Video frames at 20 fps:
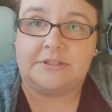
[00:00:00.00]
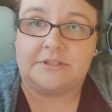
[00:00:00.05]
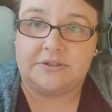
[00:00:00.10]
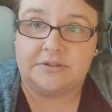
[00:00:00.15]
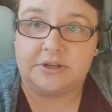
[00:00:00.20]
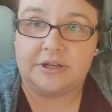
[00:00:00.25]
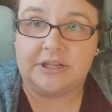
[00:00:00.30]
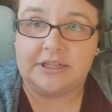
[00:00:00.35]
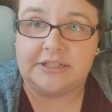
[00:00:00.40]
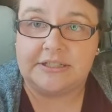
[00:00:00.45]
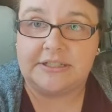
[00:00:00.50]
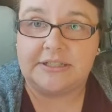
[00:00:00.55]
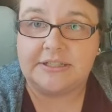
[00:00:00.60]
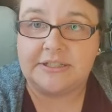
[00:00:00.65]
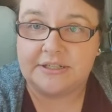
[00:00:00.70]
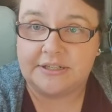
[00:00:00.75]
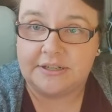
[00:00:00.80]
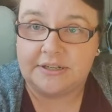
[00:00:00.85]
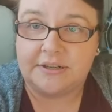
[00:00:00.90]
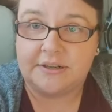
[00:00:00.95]
struggling to
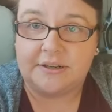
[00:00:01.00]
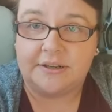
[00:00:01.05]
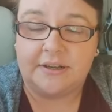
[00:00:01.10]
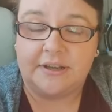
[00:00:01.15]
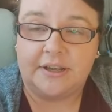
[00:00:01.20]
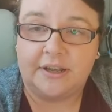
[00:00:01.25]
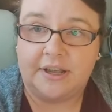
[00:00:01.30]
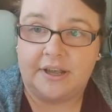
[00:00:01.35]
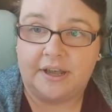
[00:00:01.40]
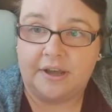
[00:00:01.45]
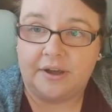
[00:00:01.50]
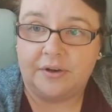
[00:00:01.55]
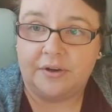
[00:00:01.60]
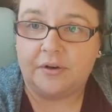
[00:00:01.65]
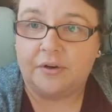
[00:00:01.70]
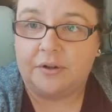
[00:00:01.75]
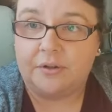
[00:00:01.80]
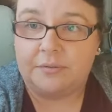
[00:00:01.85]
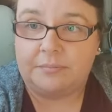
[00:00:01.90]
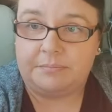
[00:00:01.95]
do
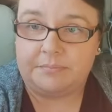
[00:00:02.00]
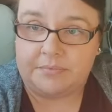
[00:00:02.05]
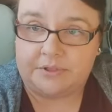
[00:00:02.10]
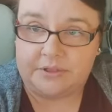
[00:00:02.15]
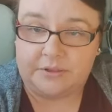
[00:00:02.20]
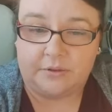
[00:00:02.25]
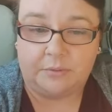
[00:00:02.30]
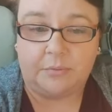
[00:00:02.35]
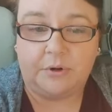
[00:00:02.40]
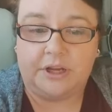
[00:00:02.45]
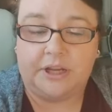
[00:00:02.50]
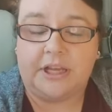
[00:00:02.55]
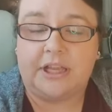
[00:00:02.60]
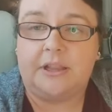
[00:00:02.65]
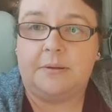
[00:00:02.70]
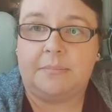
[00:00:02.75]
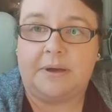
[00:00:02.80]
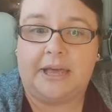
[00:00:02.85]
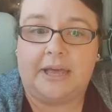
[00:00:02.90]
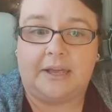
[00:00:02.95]
all the work at
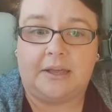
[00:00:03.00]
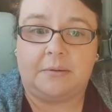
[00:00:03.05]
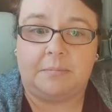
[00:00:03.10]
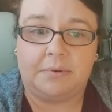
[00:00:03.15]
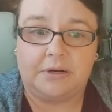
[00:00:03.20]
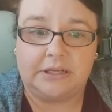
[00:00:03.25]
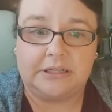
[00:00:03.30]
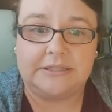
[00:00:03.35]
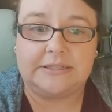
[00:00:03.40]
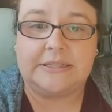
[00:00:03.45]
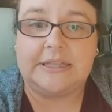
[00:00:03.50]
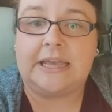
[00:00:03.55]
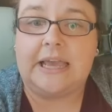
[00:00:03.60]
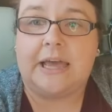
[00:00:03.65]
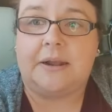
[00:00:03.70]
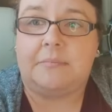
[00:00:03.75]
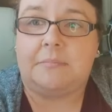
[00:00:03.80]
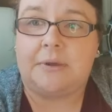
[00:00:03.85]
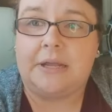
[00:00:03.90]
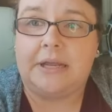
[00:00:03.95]
the back plus the
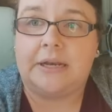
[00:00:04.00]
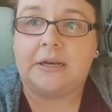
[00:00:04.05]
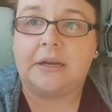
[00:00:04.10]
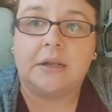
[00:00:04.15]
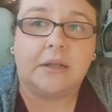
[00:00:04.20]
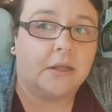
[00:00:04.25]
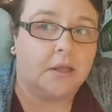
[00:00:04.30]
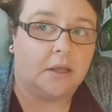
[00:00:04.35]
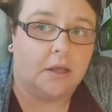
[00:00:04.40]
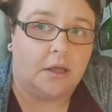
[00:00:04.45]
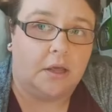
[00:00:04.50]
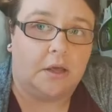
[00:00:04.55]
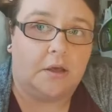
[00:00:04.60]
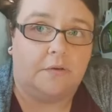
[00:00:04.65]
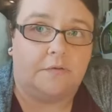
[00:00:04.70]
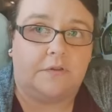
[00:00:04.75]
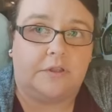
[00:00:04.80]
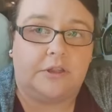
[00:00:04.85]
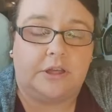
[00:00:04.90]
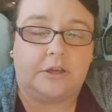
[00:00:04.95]
admin
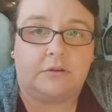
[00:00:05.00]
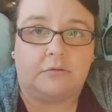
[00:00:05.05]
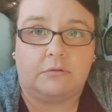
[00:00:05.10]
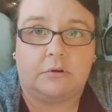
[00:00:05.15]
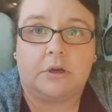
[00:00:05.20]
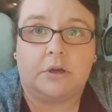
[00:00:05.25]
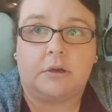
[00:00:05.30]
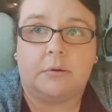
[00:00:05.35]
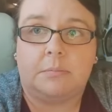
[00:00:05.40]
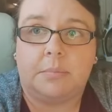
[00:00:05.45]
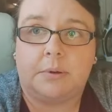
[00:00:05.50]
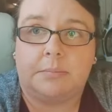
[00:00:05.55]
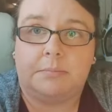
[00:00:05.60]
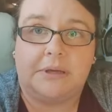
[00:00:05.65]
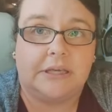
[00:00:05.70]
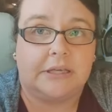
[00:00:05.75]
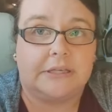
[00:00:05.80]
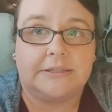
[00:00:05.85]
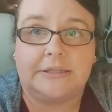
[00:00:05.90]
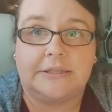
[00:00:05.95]
of the group
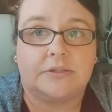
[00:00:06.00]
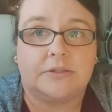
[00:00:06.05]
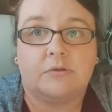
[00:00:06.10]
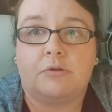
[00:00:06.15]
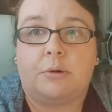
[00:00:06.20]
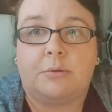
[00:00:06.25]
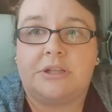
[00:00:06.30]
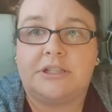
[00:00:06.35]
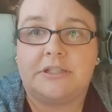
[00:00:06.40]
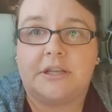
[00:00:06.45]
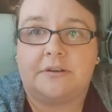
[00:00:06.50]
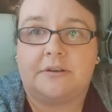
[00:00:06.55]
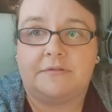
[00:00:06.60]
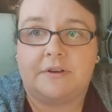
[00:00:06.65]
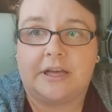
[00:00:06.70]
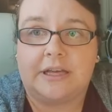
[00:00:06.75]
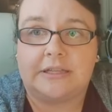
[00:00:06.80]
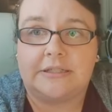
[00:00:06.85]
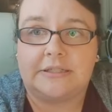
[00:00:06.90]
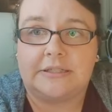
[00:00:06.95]
because it's growing so
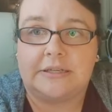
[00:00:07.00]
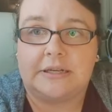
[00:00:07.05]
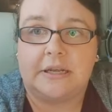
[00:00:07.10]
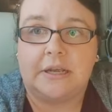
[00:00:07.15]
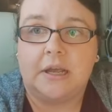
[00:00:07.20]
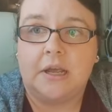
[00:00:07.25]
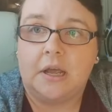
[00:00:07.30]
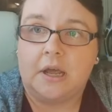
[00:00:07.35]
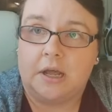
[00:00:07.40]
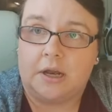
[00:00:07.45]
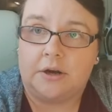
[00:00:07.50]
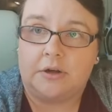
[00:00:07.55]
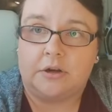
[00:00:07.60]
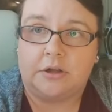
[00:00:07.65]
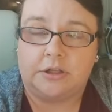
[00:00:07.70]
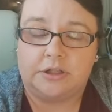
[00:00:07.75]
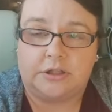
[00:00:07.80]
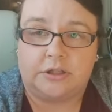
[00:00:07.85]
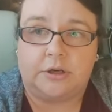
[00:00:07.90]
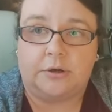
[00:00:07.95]
fast. And I've
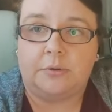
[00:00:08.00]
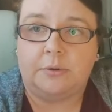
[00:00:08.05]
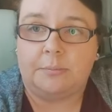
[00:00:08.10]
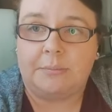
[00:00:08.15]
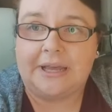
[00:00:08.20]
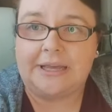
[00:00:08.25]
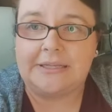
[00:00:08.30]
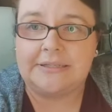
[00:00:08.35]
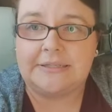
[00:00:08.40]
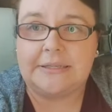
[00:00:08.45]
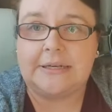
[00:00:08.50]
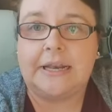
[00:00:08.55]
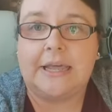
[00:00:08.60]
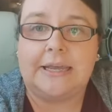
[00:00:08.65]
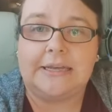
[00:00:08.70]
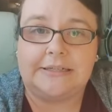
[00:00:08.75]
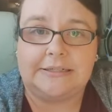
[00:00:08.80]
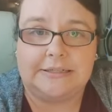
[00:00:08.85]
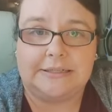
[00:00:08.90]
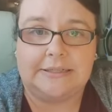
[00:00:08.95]
got 2 amazing
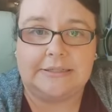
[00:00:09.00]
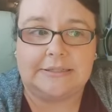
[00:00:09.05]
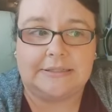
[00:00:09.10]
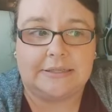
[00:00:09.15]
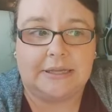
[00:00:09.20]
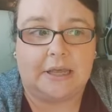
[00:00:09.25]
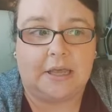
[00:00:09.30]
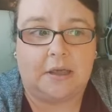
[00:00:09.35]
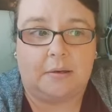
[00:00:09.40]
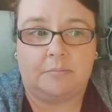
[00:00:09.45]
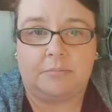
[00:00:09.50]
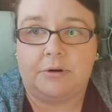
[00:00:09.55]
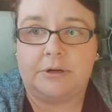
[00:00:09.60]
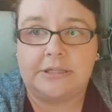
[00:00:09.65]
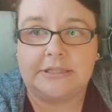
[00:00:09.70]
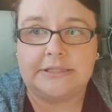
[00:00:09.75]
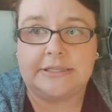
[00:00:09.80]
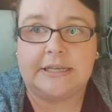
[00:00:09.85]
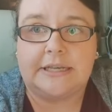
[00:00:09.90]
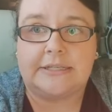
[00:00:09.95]
ladies,
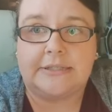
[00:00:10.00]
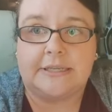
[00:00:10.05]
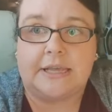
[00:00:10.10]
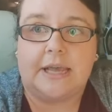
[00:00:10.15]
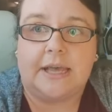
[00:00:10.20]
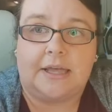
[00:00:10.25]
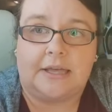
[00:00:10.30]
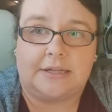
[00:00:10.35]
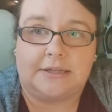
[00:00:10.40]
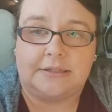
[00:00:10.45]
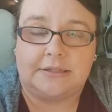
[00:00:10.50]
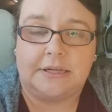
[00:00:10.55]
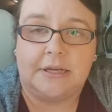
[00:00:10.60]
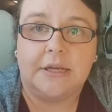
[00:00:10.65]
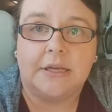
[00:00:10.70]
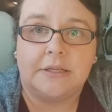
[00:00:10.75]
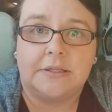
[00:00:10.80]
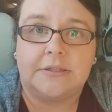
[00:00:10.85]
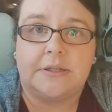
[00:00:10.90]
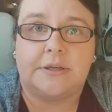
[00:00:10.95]
Princess and
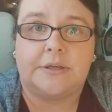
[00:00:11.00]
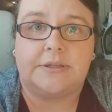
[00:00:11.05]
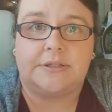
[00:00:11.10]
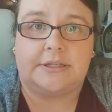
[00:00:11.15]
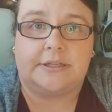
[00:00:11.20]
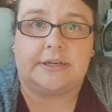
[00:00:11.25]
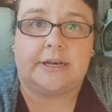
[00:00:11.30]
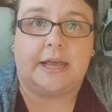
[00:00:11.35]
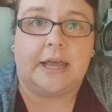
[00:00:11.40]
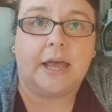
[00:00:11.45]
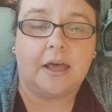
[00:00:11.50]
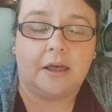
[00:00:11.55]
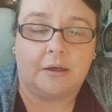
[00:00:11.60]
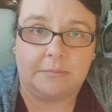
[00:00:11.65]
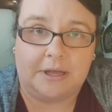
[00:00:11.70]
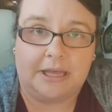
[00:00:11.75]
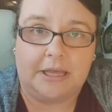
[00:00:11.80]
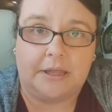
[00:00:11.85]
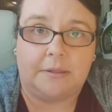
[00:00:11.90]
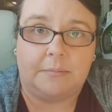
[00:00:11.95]
Susan, that help
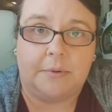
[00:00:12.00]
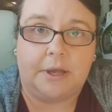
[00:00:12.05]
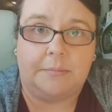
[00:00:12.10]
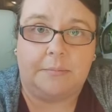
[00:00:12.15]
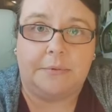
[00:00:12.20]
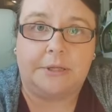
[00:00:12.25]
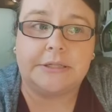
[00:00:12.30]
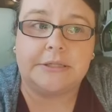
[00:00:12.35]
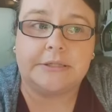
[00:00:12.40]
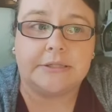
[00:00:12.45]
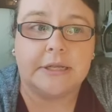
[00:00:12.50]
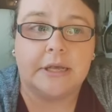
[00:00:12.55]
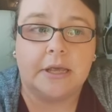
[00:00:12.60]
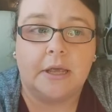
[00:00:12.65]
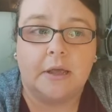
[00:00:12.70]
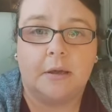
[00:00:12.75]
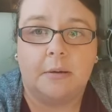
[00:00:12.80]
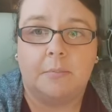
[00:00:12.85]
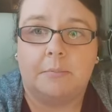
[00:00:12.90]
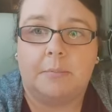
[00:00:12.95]
me at the moment,
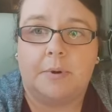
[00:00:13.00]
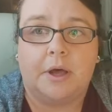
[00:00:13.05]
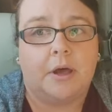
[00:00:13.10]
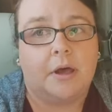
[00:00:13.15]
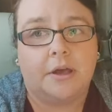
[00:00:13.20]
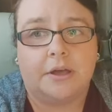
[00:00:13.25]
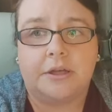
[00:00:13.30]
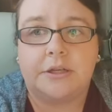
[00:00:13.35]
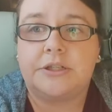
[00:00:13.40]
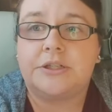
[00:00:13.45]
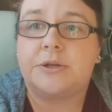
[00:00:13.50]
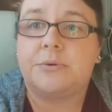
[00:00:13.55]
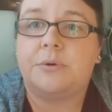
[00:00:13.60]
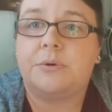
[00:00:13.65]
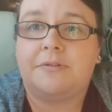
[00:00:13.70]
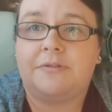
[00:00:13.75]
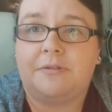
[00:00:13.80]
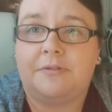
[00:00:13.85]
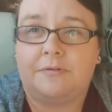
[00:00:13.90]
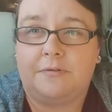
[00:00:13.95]
but I could do
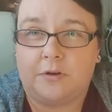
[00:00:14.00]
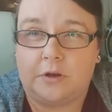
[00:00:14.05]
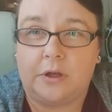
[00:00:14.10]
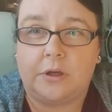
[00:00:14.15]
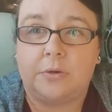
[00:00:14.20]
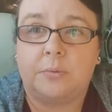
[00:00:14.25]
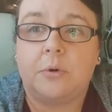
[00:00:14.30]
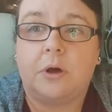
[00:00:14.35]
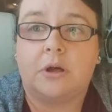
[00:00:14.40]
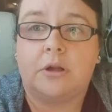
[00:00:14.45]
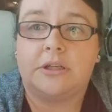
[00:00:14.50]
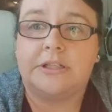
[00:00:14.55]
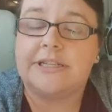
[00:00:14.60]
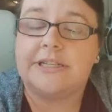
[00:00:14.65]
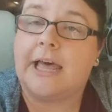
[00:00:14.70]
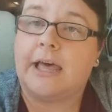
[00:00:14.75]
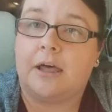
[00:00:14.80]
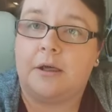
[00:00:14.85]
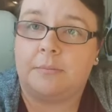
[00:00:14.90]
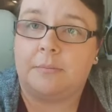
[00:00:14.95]
with a 3rd one to
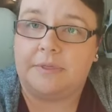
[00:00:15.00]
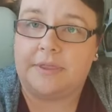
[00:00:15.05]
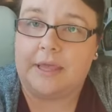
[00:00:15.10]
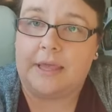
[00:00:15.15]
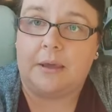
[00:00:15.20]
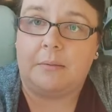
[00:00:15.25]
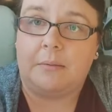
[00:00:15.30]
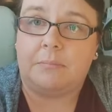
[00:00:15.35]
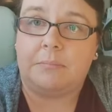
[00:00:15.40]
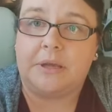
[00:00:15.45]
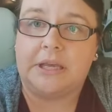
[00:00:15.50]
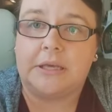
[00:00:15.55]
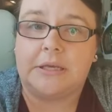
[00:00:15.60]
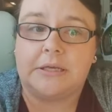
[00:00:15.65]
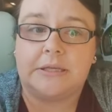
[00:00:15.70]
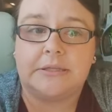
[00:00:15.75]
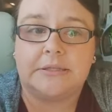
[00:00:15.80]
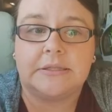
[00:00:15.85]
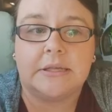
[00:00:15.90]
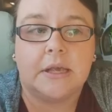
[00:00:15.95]
help them
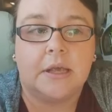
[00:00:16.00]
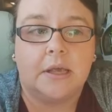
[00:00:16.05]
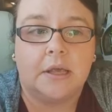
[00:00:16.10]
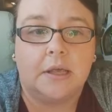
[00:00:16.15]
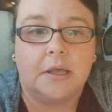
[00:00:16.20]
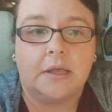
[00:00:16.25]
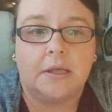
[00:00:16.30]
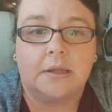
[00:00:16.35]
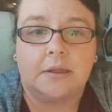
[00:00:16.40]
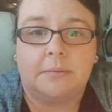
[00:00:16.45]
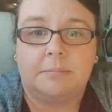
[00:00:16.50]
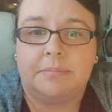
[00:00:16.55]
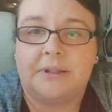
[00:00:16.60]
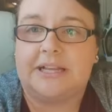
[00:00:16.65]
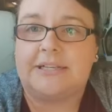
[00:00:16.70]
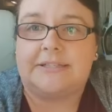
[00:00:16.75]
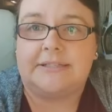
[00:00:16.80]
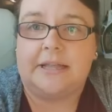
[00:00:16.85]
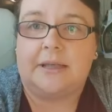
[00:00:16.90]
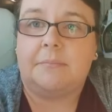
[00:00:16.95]
because,
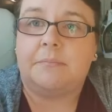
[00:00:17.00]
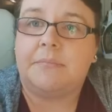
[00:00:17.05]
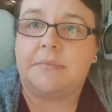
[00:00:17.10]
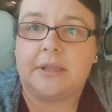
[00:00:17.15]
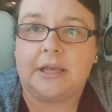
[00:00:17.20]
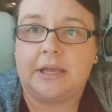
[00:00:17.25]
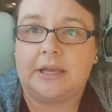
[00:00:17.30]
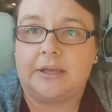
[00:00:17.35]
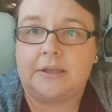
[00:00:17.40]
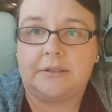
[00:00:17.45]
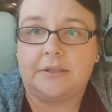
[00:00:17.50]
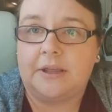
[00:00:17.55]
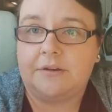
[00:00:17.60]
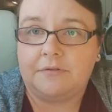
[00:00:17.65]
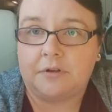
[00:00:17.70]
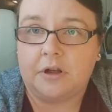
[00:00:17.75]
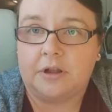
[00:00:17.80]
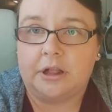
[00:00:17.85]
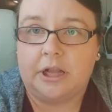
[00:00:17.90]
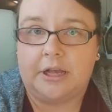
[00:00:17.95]
bless them, they've
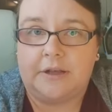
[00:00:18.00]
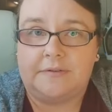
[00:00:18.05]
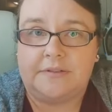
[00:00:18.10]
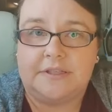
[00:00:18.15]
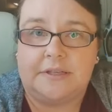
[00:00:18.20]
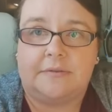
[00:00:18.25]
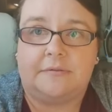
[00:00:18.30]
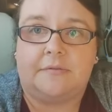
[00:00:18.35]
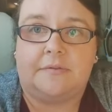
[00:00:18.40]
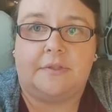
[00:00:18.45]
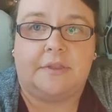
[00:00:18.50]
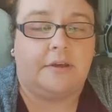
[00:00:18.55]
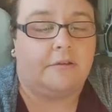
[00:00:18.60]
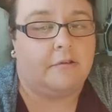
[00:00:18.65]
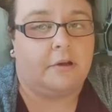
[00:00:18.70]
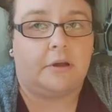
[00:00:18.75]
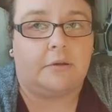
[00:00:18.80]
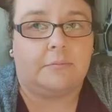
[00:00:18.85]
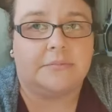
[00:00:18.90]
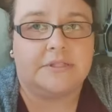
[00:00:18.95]
got lives of their
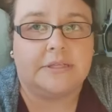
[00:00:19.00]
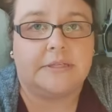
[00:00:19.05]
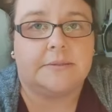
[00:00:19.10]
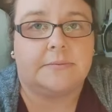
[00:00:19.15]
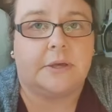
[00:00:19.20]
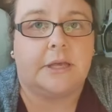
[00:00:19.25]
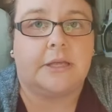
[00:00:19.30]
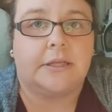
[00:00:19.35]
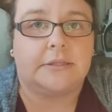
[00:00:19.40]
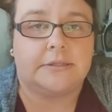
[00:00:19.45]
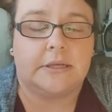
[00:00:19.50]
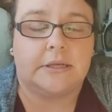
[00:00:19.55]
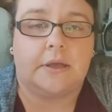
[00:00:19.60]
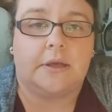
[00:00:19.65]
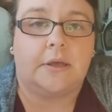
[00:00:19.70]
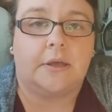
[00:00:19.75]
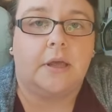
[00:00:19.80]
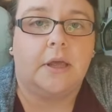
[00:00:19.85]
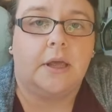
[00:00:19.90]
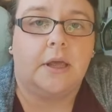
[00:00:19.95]
own as well.
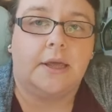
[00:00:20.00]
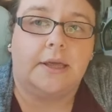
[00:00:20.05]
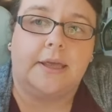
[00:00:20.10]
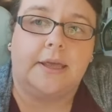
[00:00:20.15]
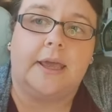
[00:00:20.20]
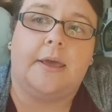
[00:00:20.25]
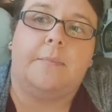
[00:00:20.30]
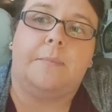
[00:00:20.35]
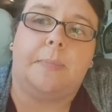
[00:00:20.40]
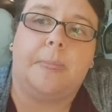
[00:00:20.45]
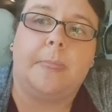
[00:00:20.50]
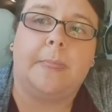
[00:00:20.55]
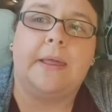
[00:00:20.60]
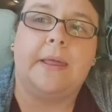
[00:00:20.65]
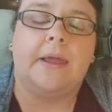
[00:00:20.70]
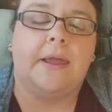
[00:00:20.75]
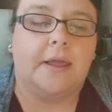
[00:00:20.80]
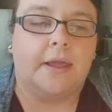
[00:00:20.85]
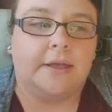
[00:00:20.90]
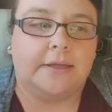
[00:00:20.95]
So yeah,
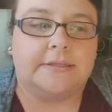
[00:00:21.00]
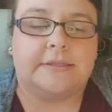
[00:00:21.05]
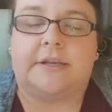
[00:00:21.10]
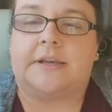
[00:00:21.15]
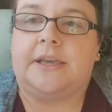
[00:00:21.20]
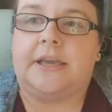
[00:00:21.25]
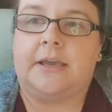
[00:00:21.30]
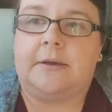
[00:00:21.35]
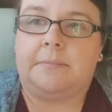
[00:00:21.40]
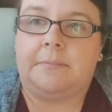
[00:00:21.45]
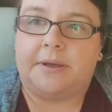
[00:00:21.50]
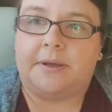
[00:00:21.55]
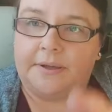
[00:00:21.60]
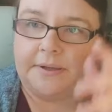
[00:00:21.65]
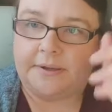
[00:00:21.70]
so keep